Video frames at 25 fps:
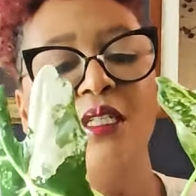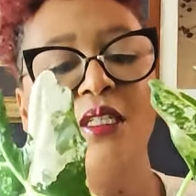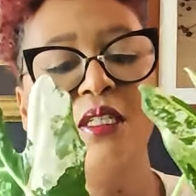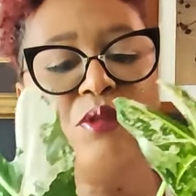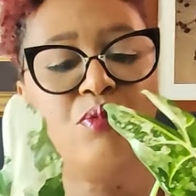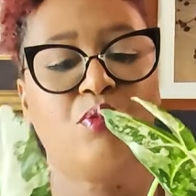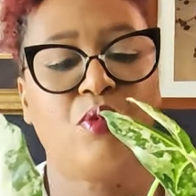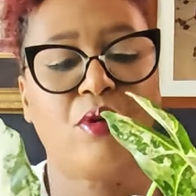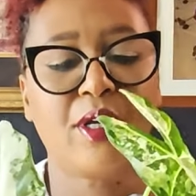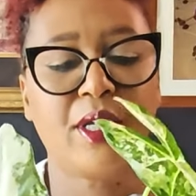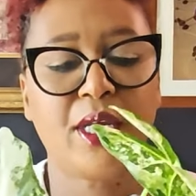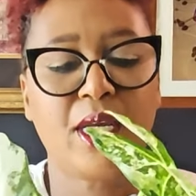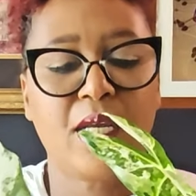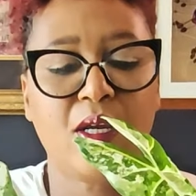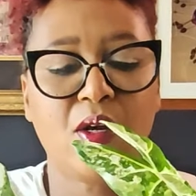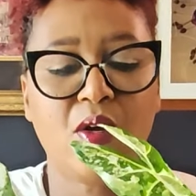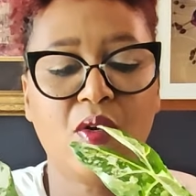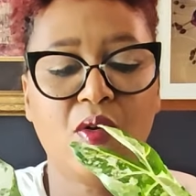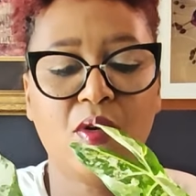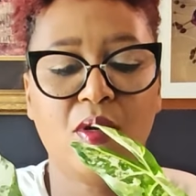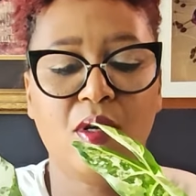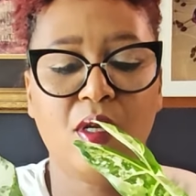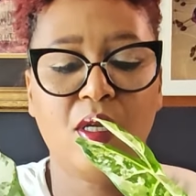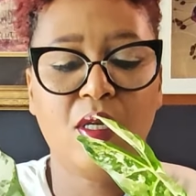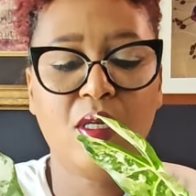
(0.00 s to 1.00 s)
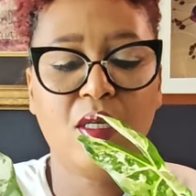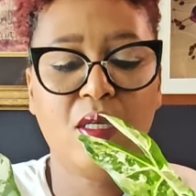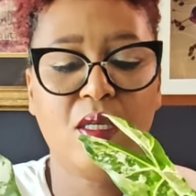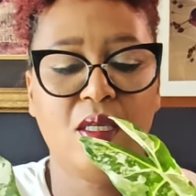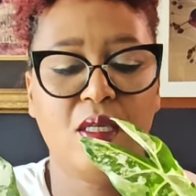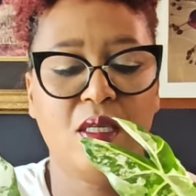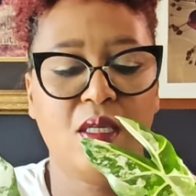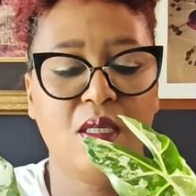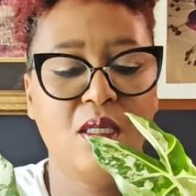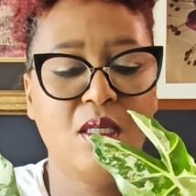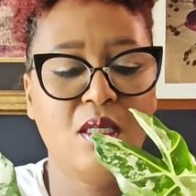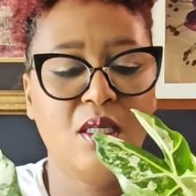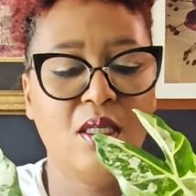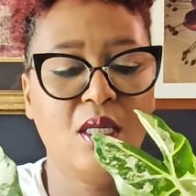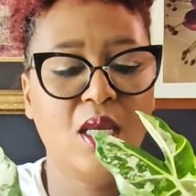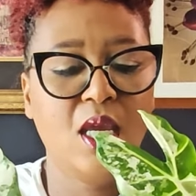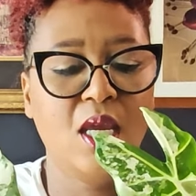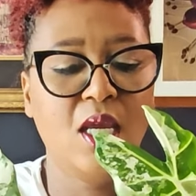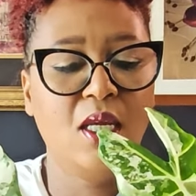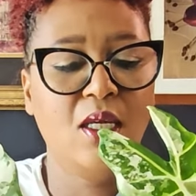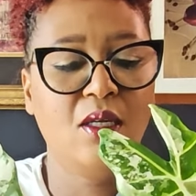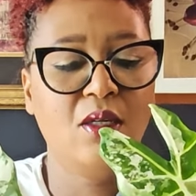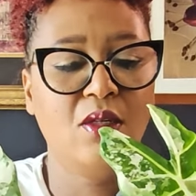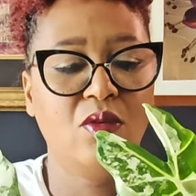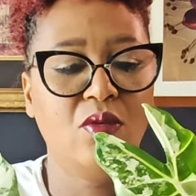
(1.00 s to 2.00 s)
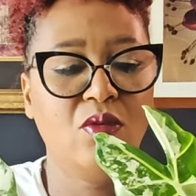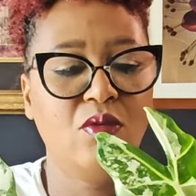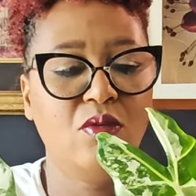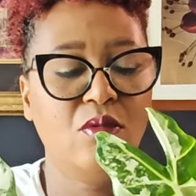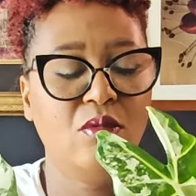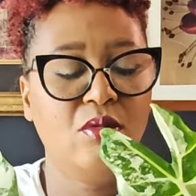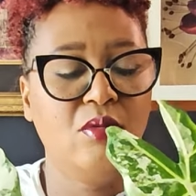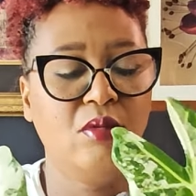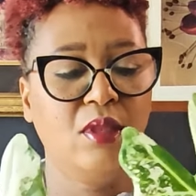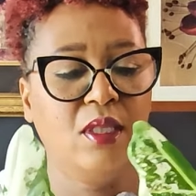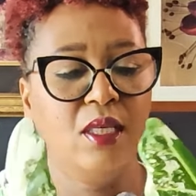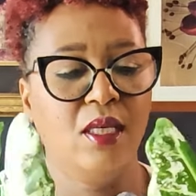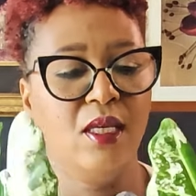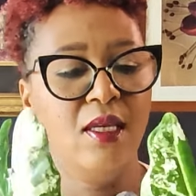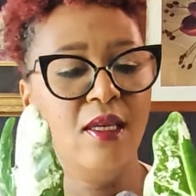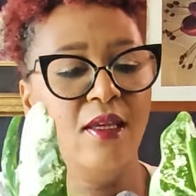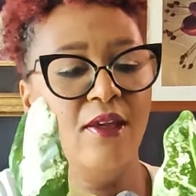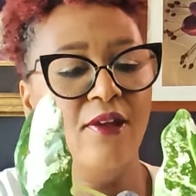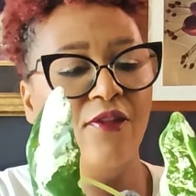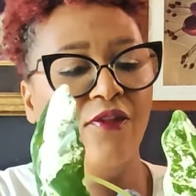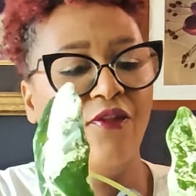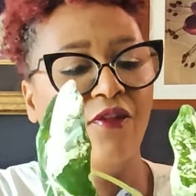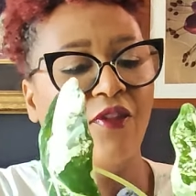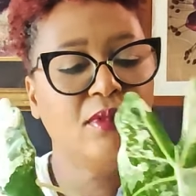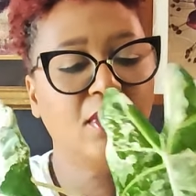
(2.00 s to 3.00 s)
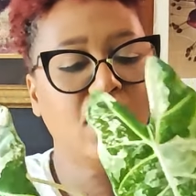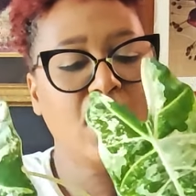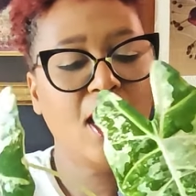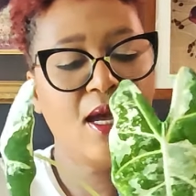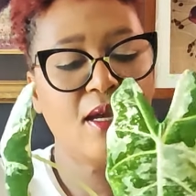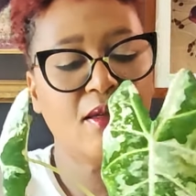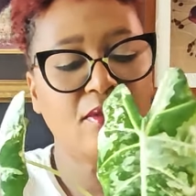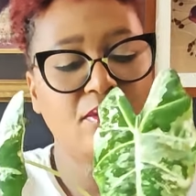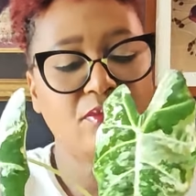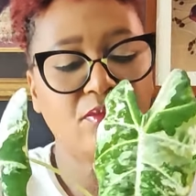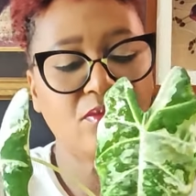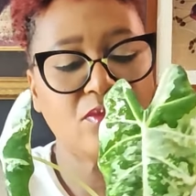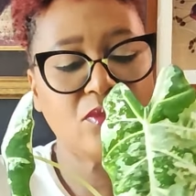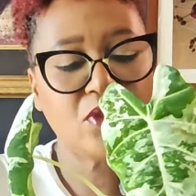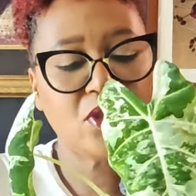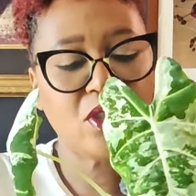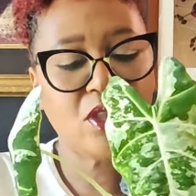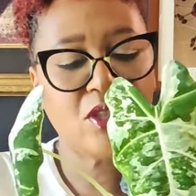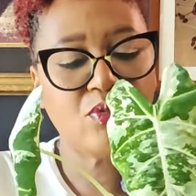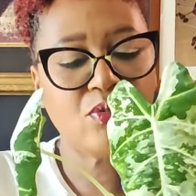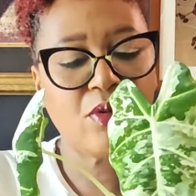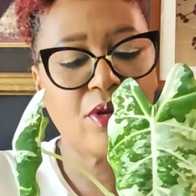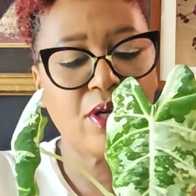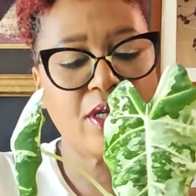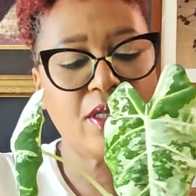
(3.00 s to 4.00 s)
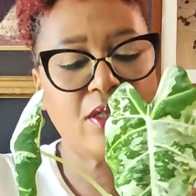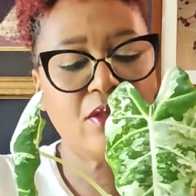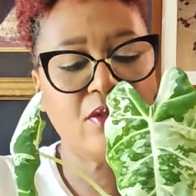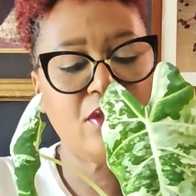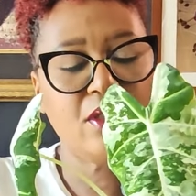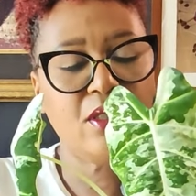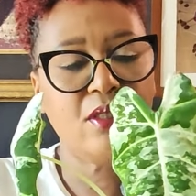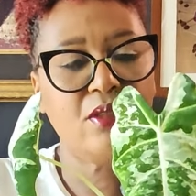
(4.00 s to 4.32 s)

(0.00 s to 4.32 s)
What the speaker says: is working on a new leaf. Yeah, she's working on